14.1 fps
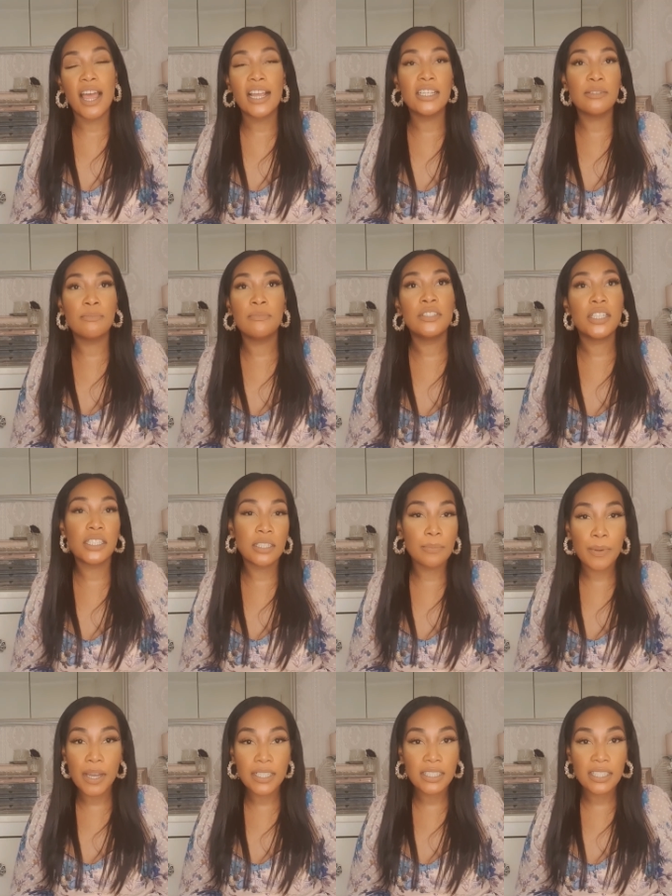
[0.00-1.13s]
I'm just a
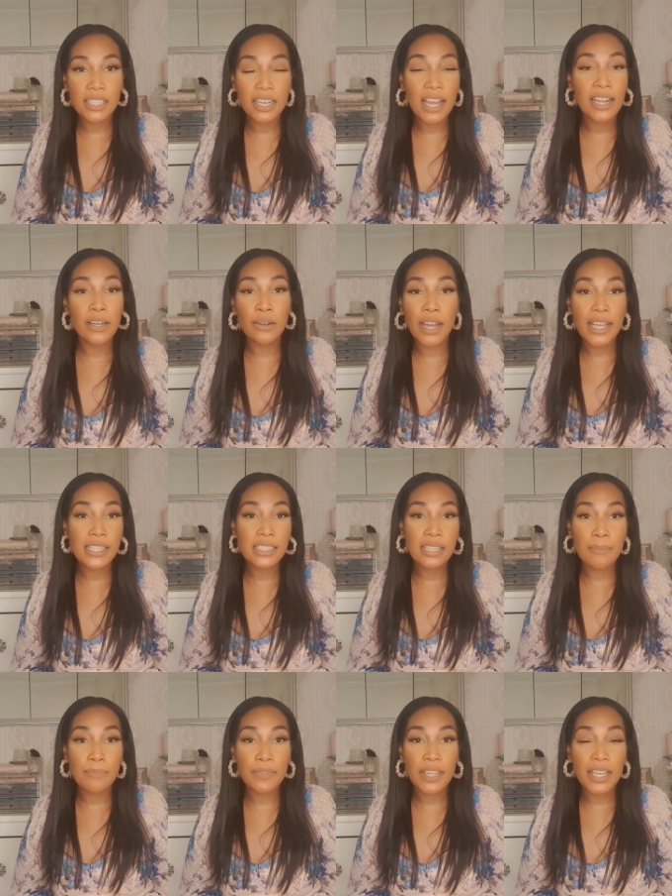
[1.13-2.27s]
person. I don't like
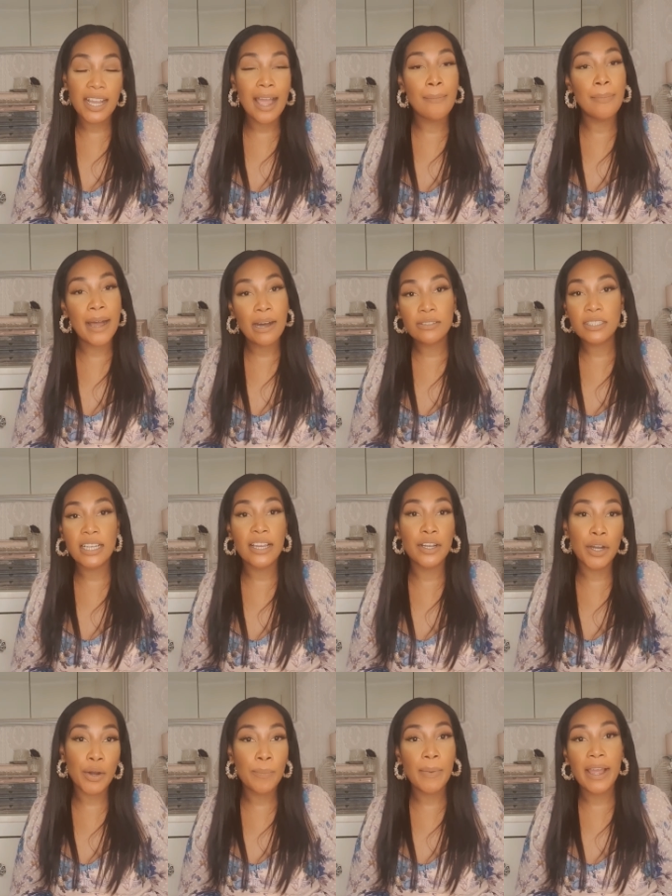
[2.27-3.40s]
something, I bounce, I
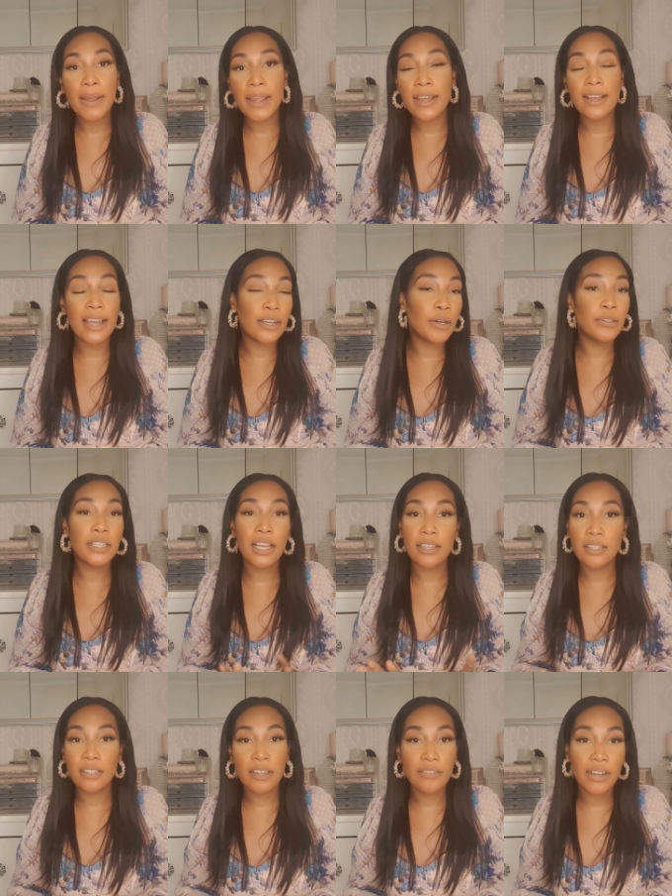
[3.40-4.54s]
go the
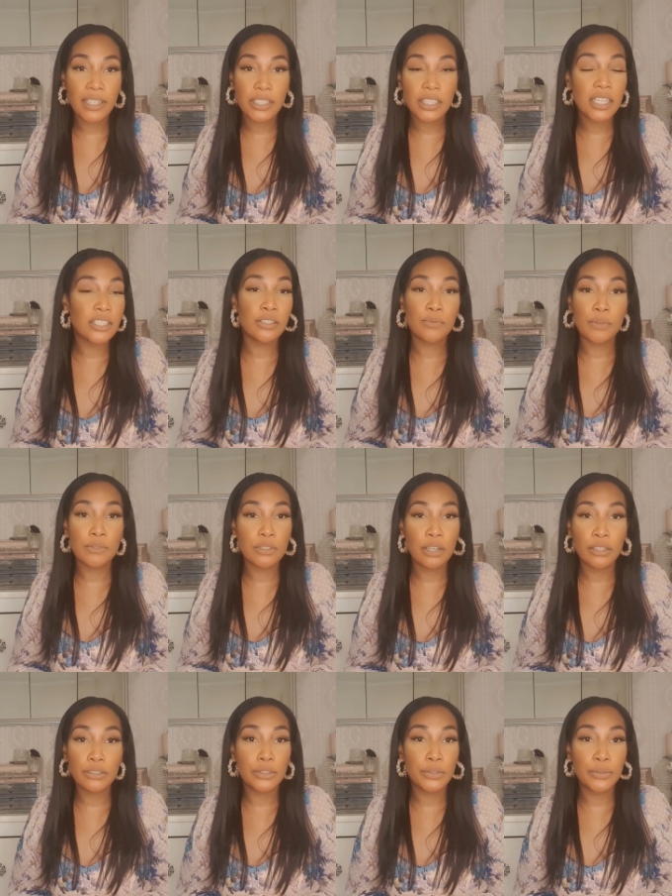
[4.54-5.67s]
other direction. I just won't
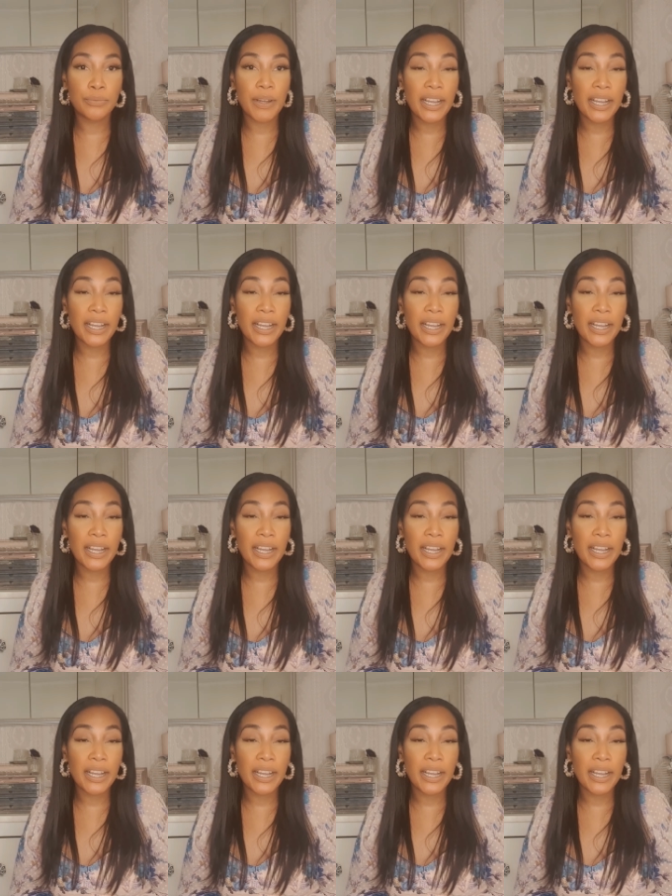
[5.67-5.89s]
talk to you.